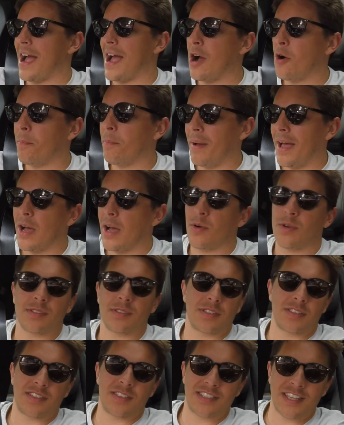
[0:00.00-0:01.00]

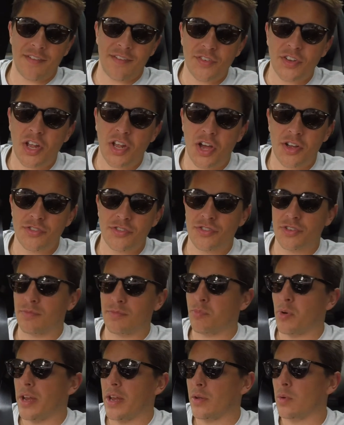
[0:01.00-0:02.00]
outpowers the 700
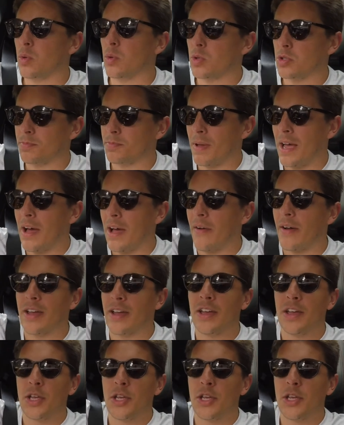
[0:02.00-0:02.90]
brake horsepower